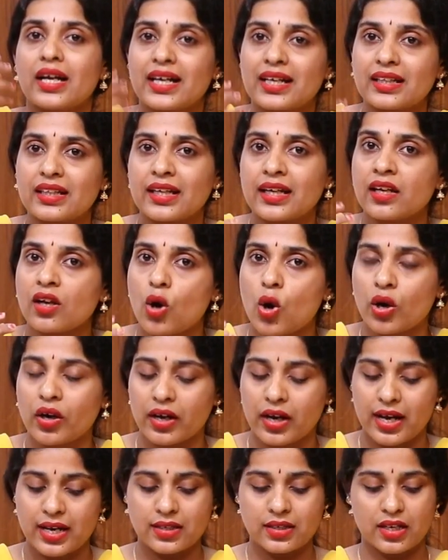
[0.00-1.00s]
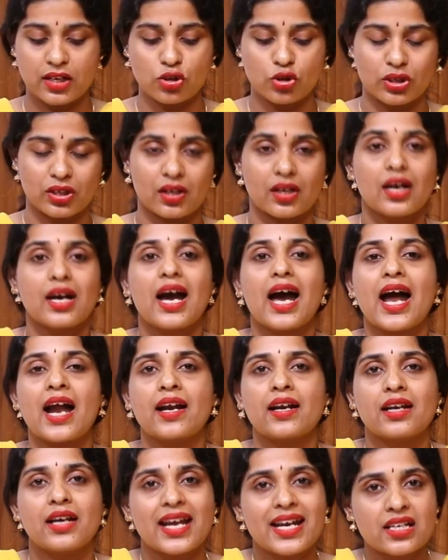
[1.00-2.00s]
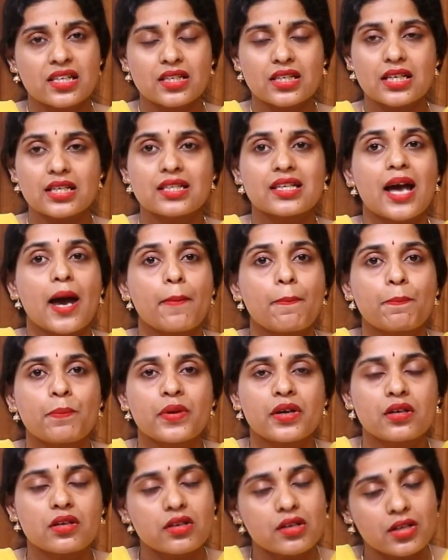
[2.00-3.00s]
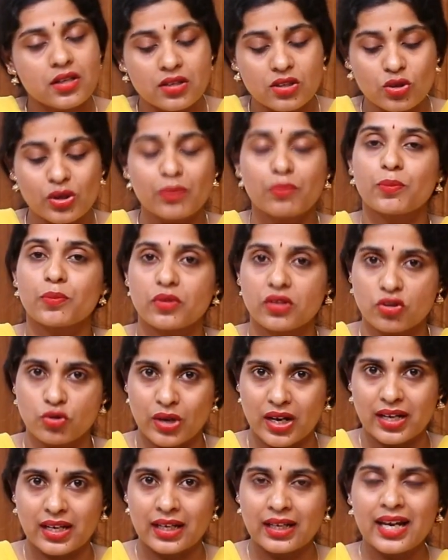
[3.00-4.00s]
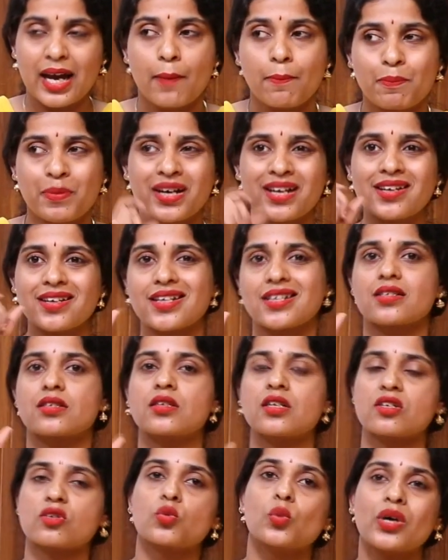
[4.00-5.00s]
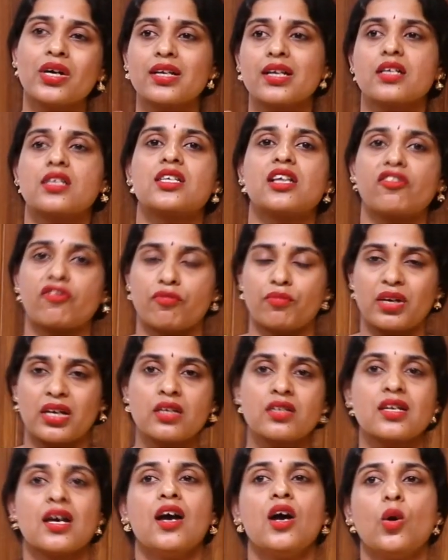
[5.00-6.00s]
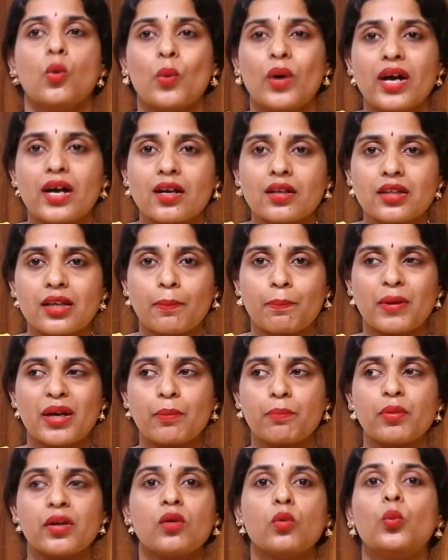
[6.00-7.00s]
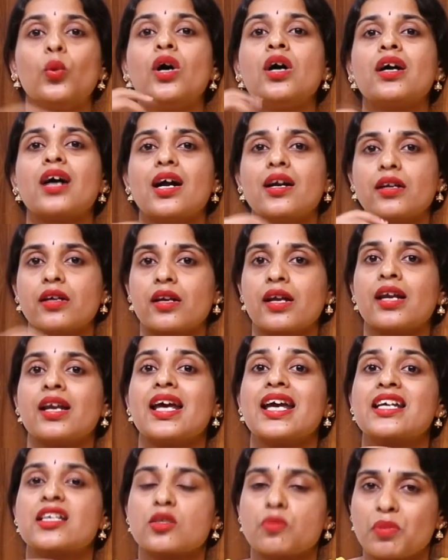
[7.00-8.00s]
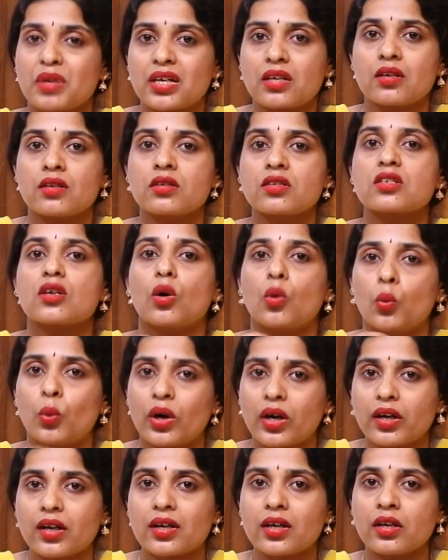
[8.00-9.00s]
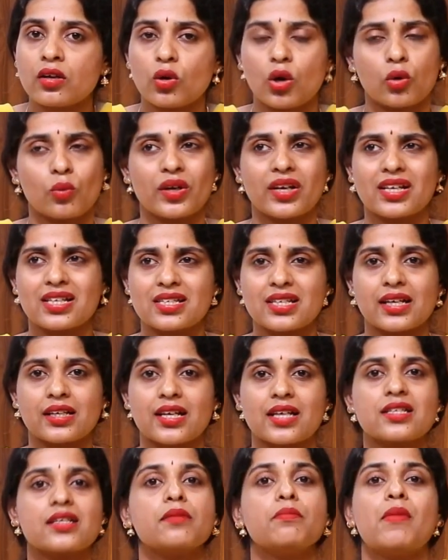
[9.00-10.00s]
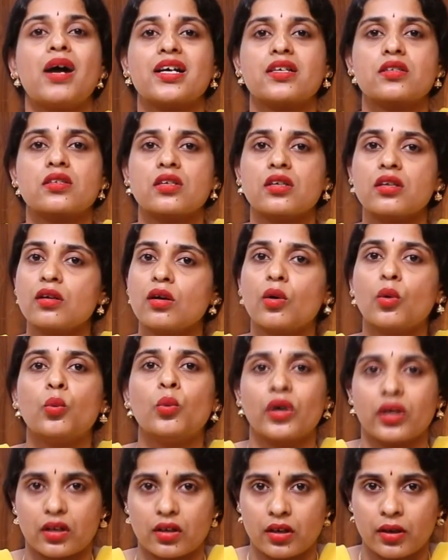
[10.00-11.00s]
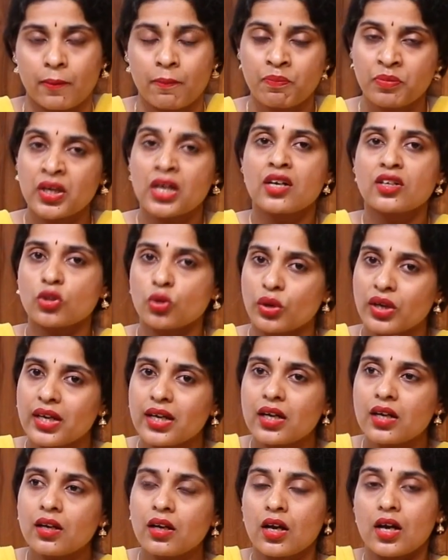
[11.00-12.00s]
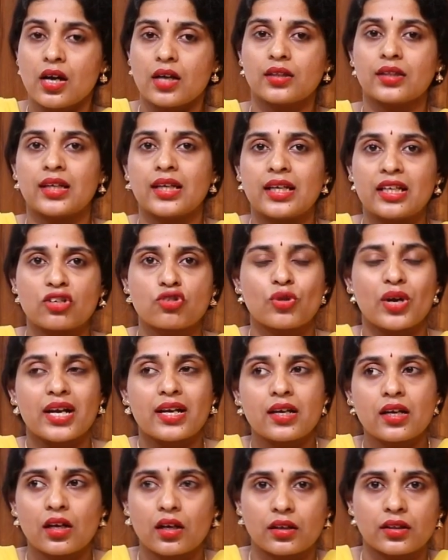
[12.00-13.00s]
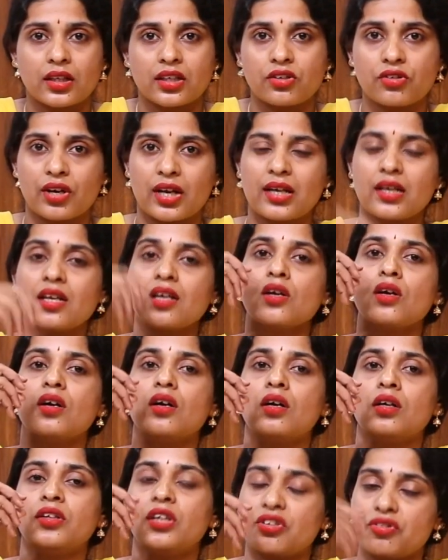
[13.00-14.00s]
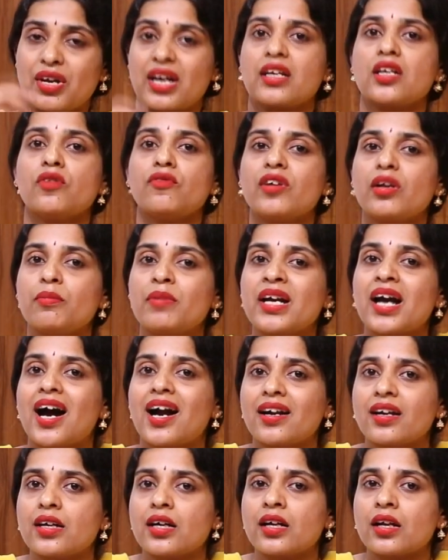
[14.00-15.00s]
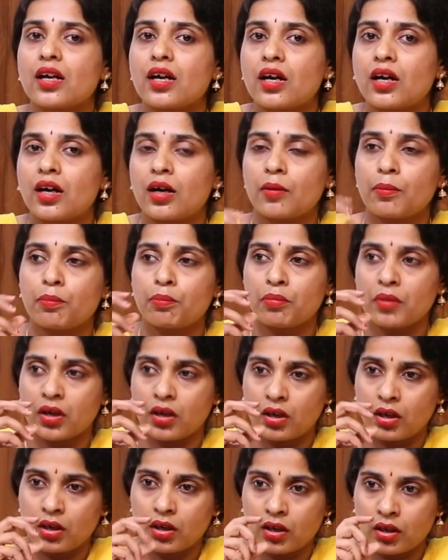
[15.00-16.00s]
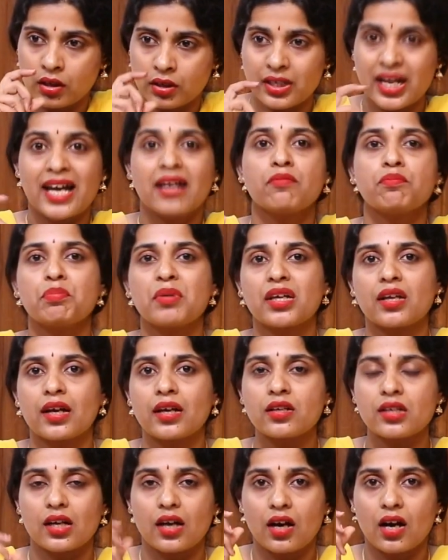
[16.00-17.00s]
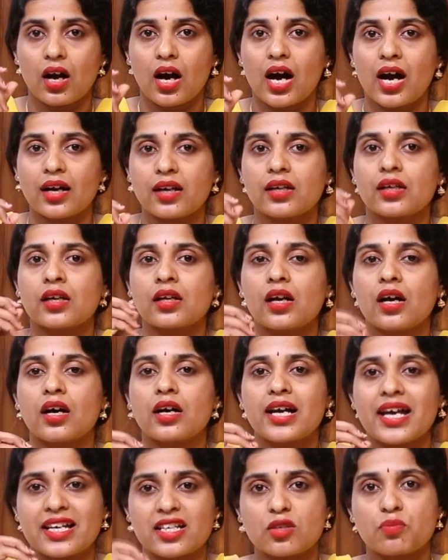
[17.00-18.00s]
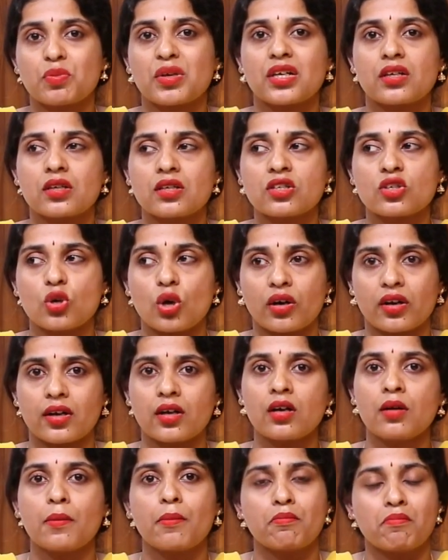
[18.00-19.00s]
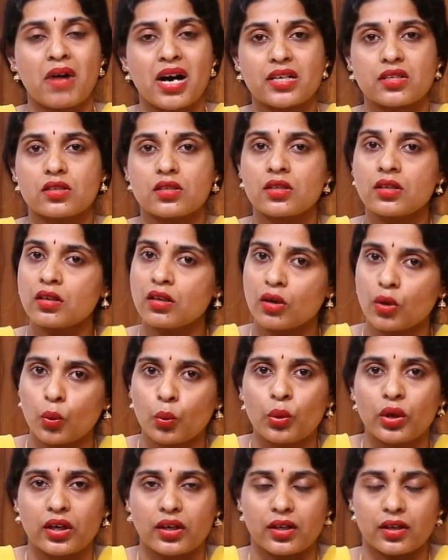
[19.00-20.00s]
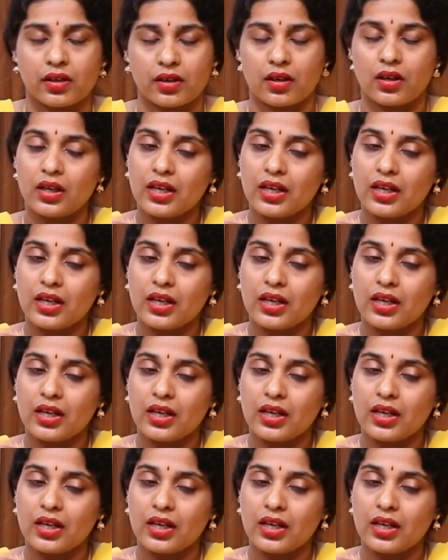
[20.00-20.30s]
in the organization. And next is apprenticeship training. Apprentice, this word itself means where the people work under an experienced worker, or we can say it as a master worker. So here the trainer will be under a time period under a experienced or a master worker.